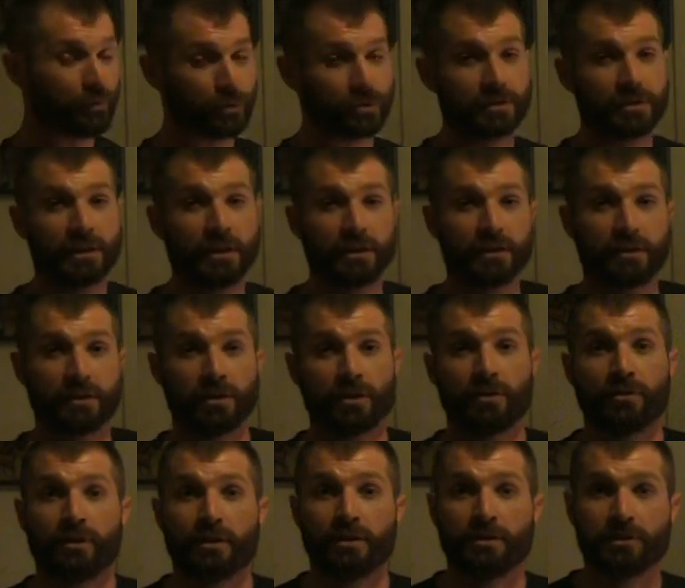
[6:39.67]
we're sitting at the
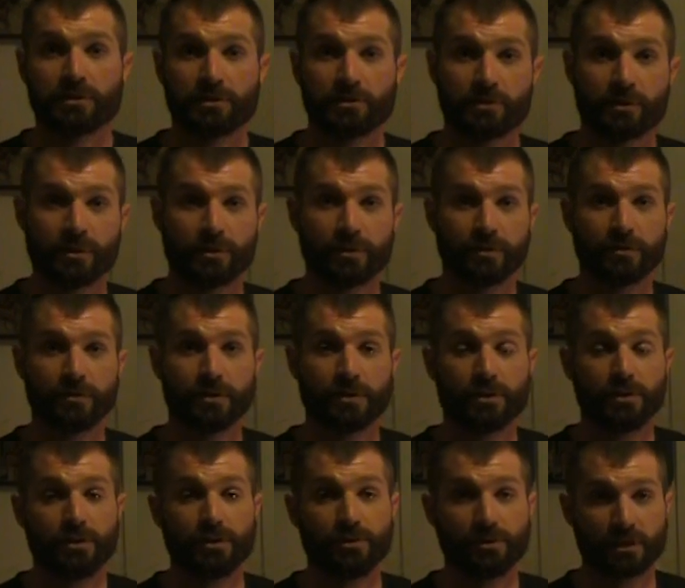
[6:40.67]
cone at Hillsboro,
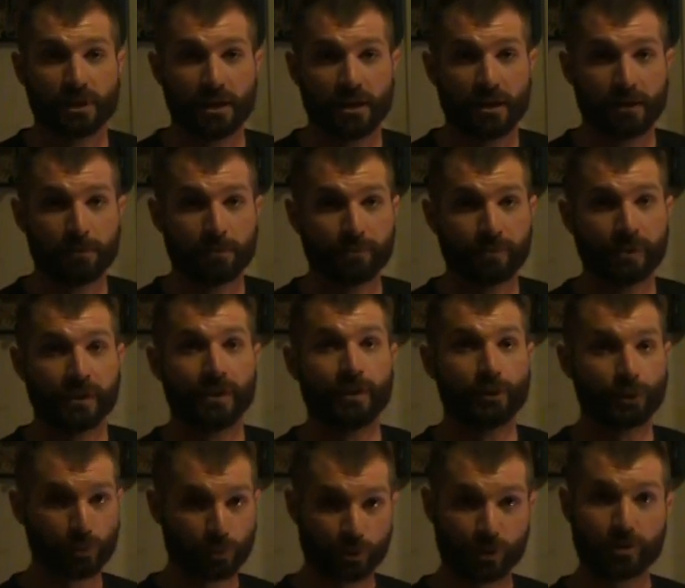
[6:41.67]
you say
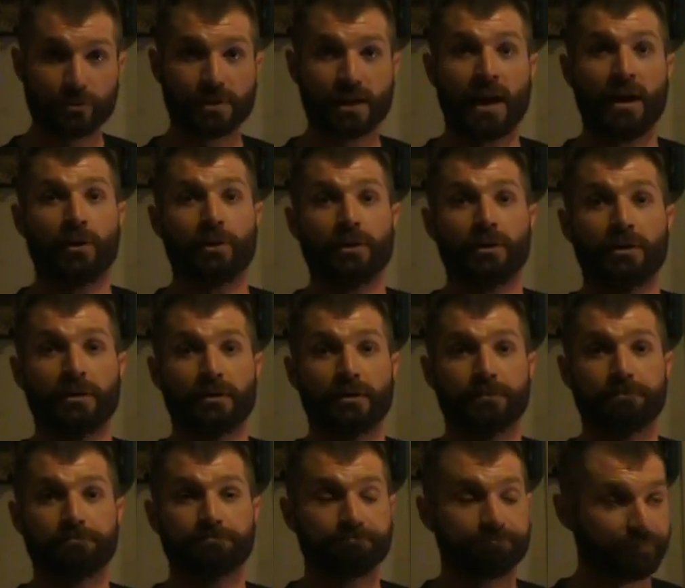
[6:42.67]
Hillsboro Tower.
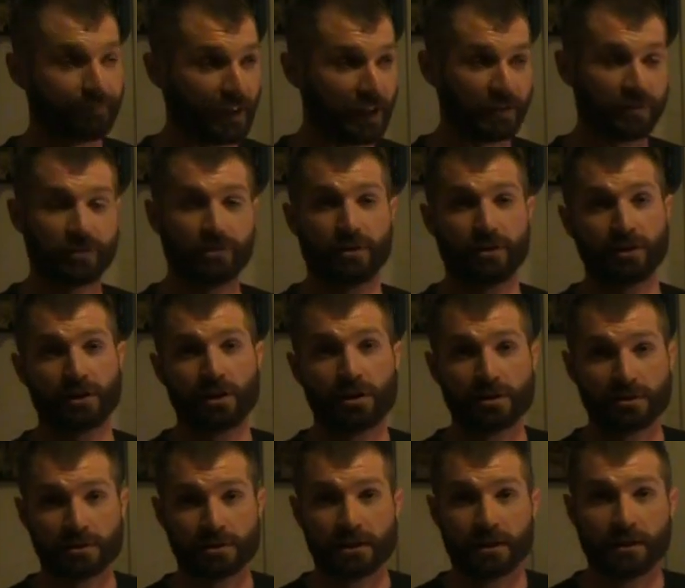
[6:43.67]
That's their
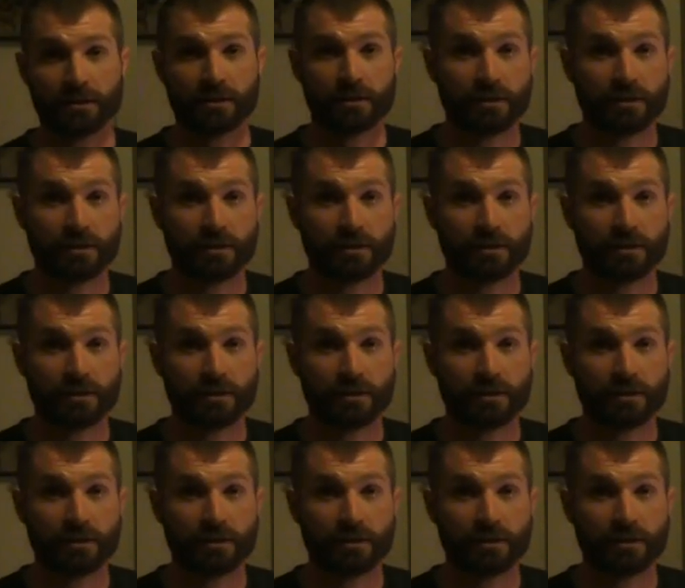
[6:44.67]
call sign.